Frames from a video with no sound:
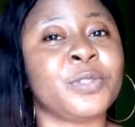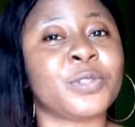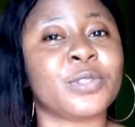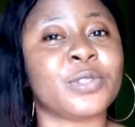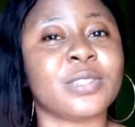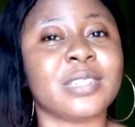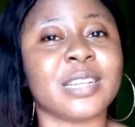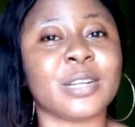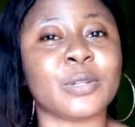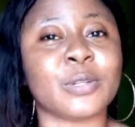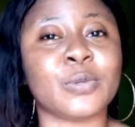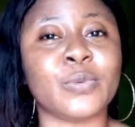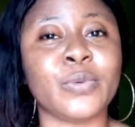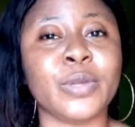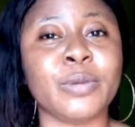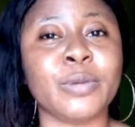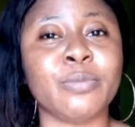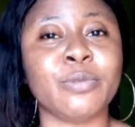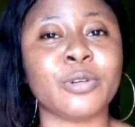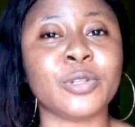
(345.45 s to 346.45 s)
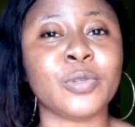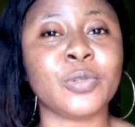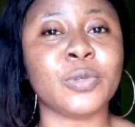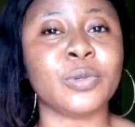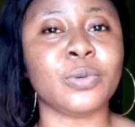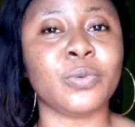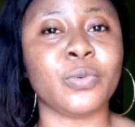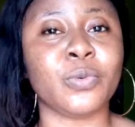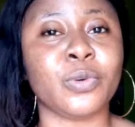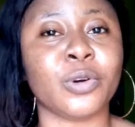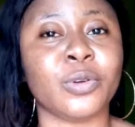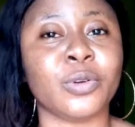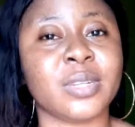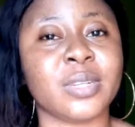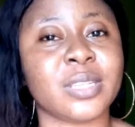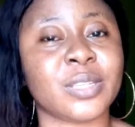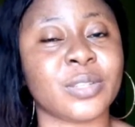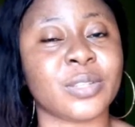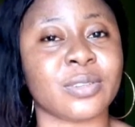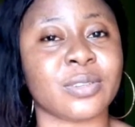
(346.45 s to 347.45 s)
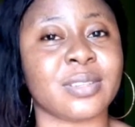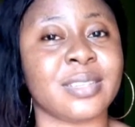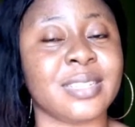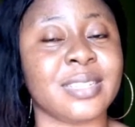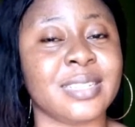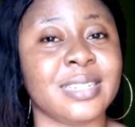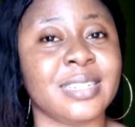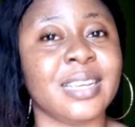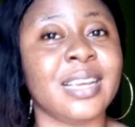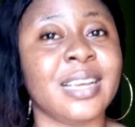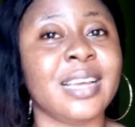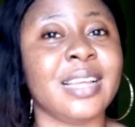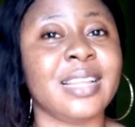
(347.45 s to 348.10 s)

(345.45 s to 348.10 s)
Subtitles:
So that we both will always succeed.